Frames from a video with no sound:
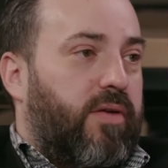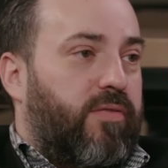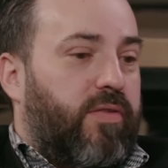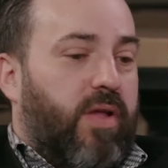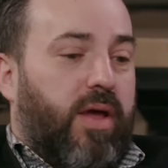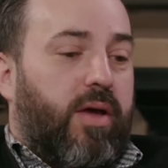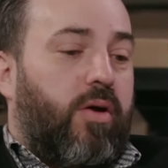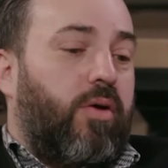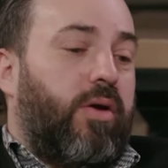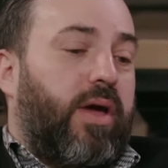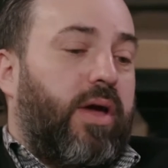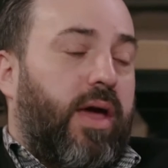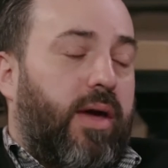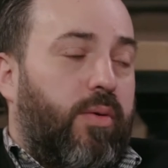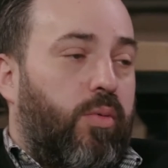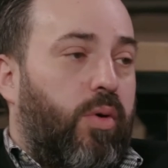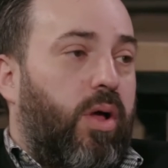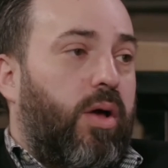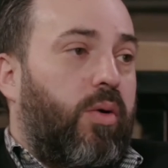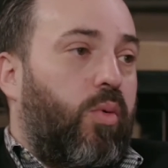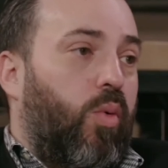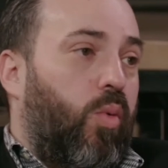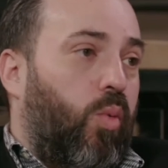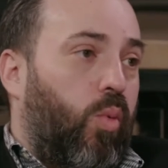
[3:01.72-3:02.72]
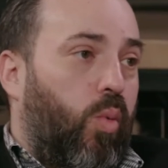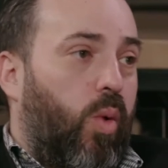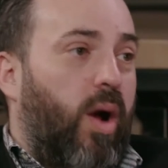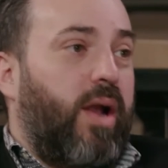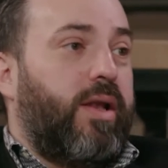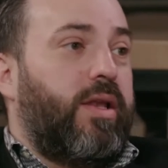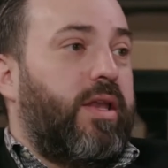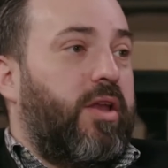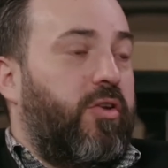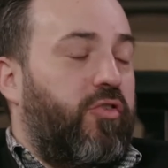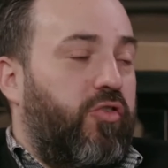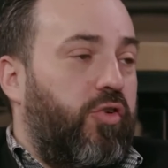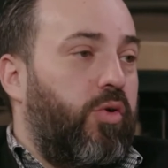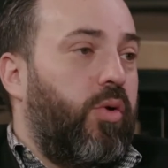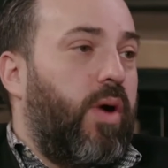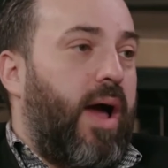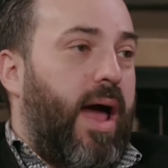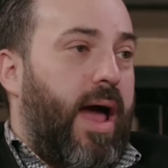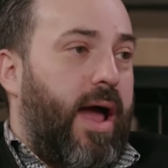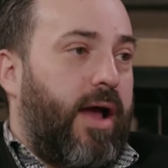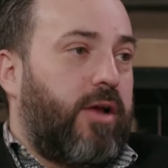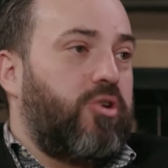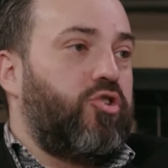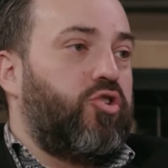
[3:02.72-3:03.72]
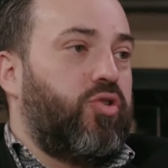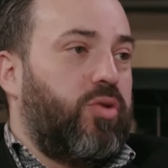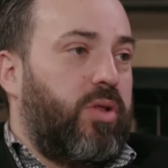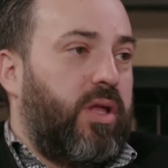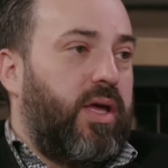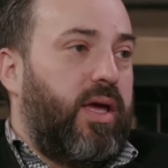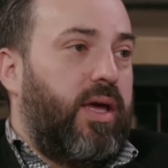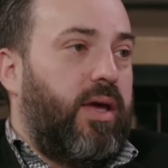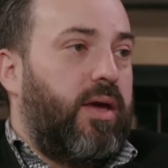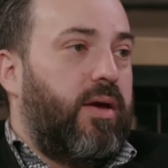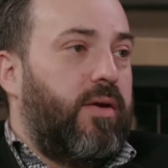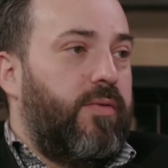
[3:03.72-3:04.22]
of like, okay, well, what did you actually